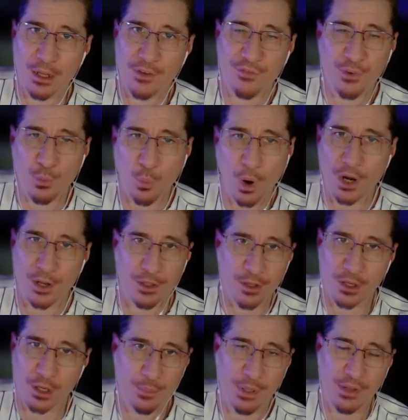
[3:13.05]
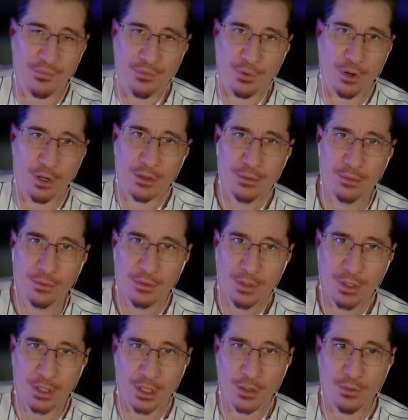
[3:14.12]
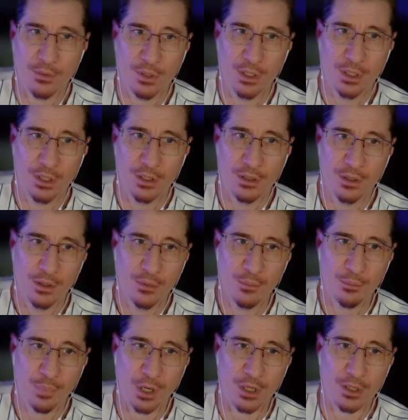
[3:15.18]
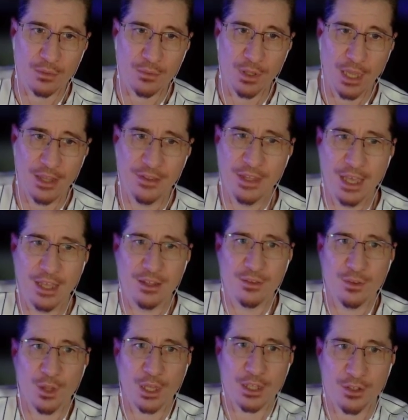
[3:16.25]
If you want it, you're going to pay for it, you know? But, and then like,